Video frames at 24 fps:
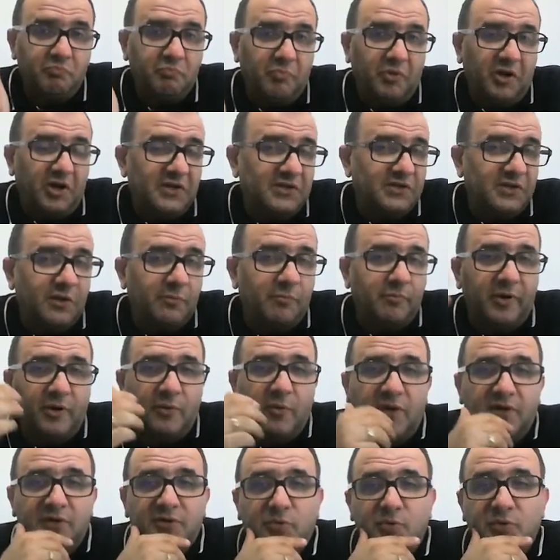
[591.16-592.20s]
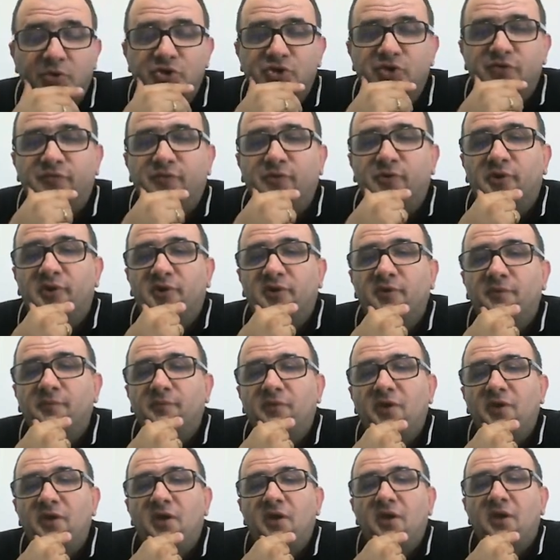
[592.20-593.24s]
let's say, prevent queen
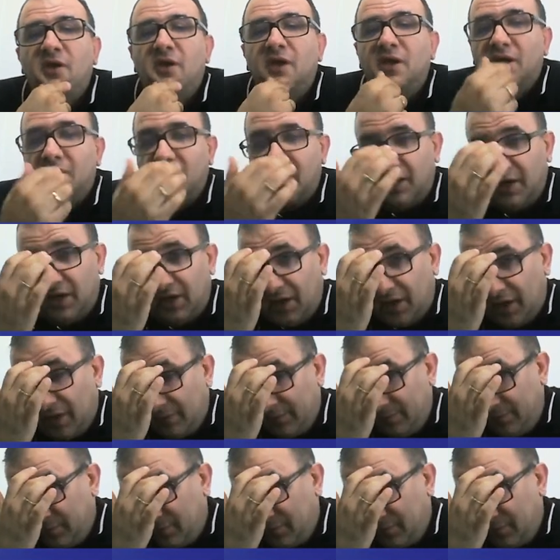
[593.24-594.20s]
g4.